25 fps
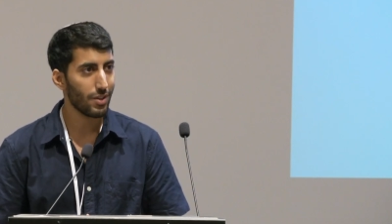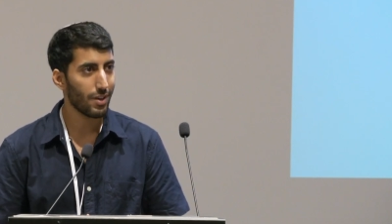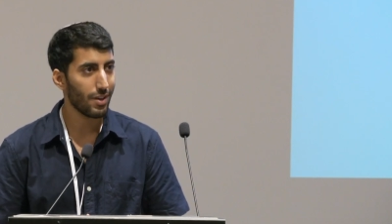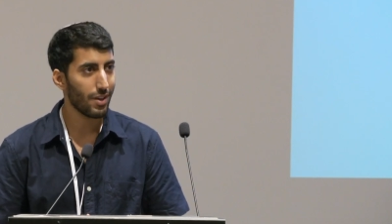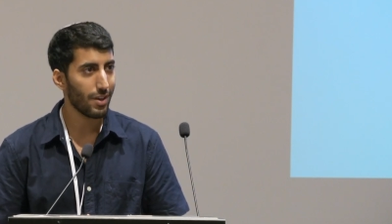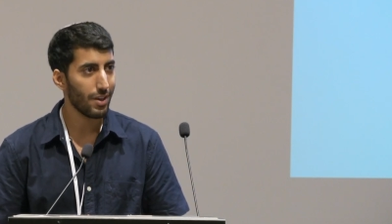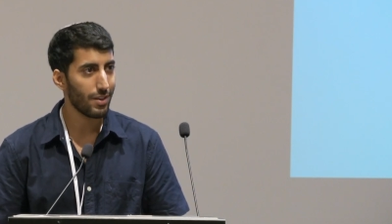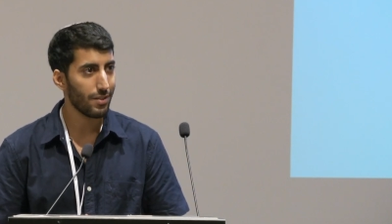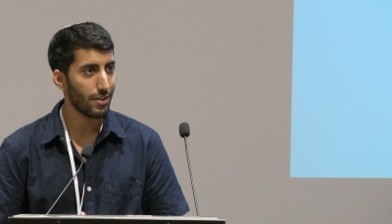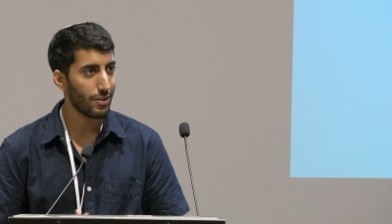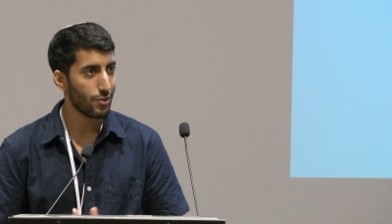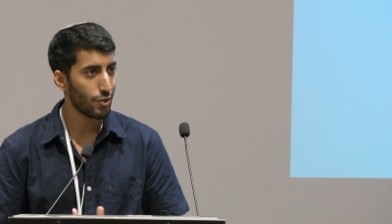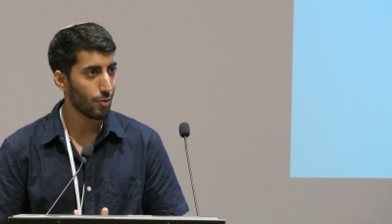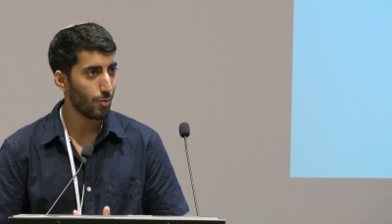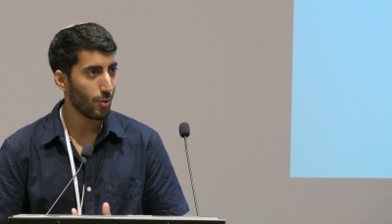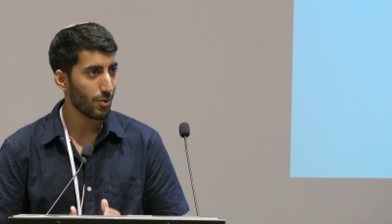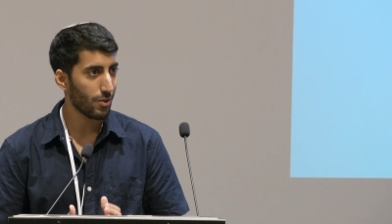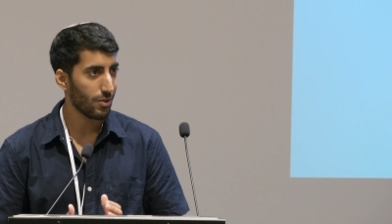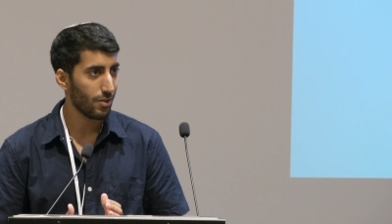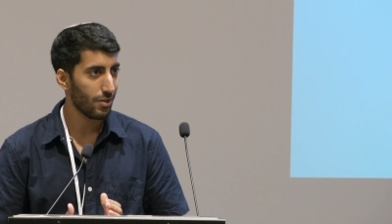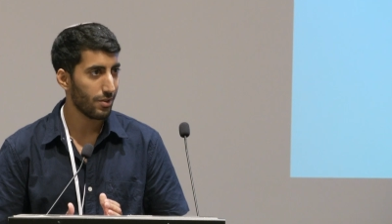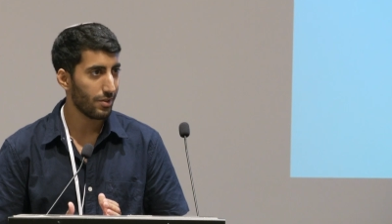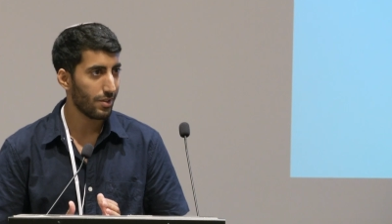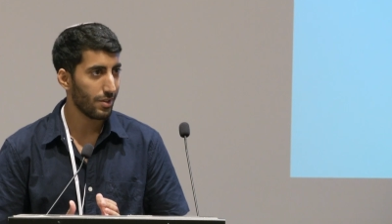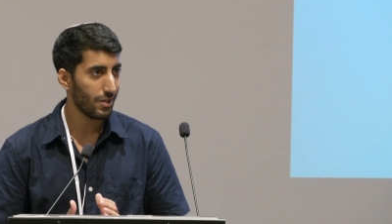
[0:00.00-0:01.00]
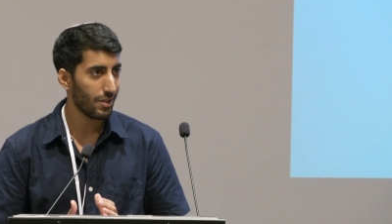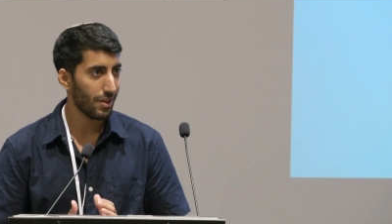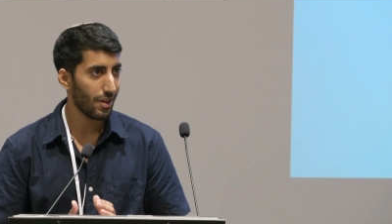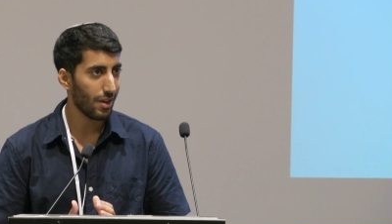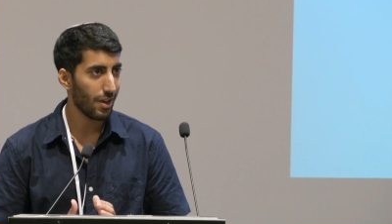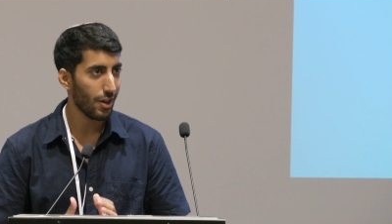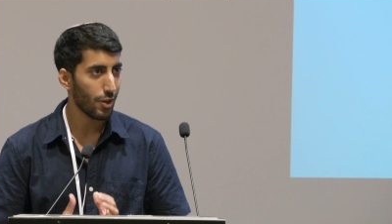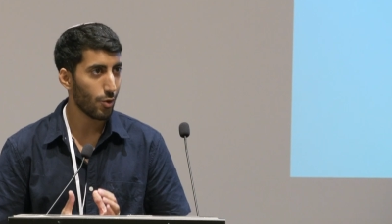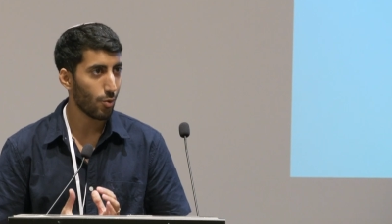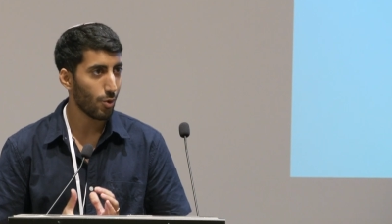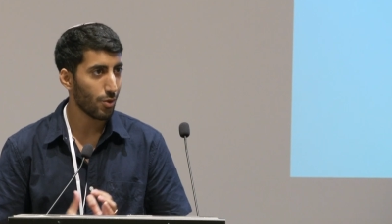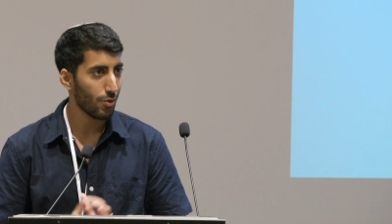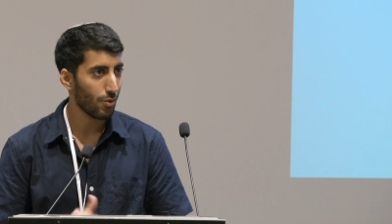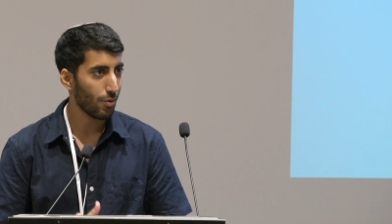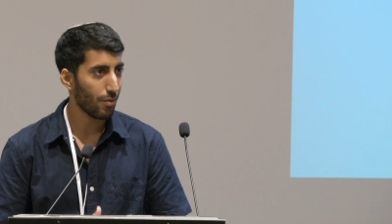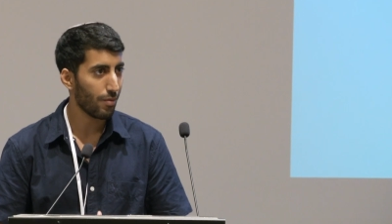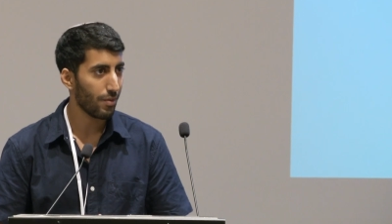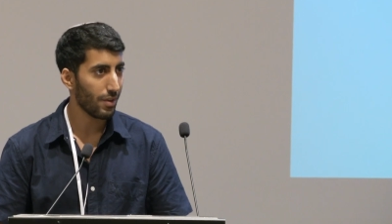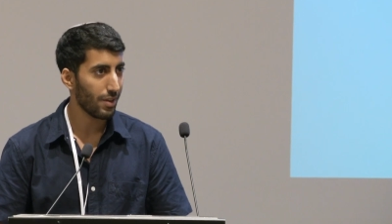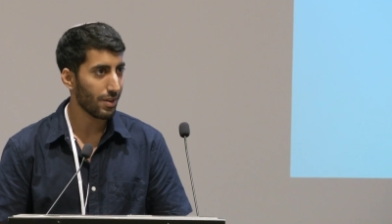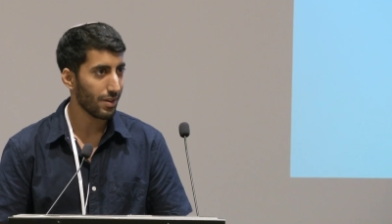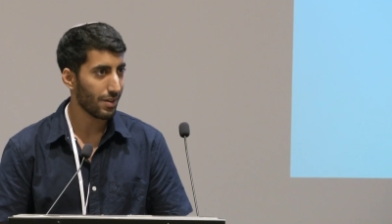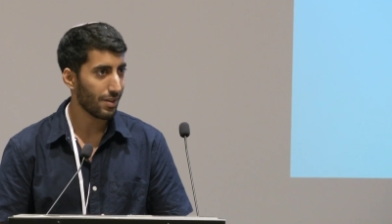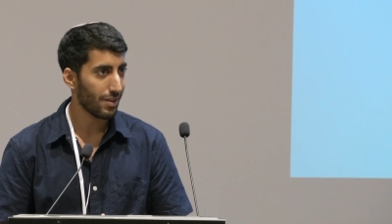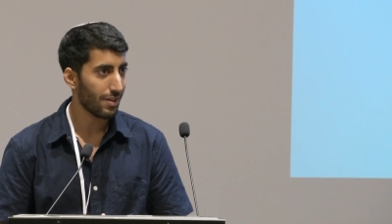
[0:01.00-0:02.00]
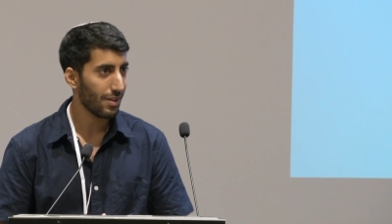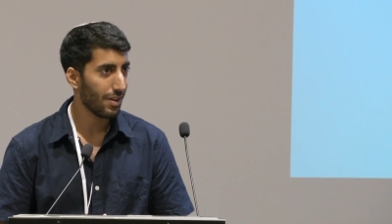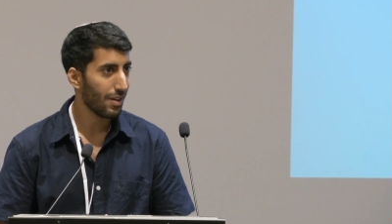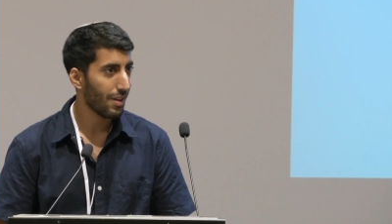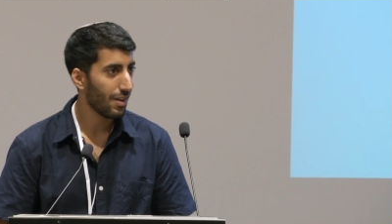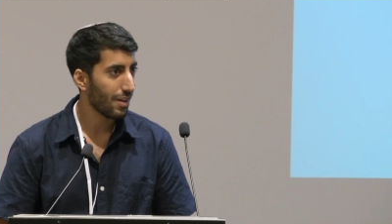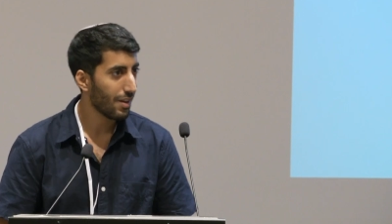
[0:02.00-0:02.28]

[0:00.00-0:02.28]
In this opportunity, I want to thank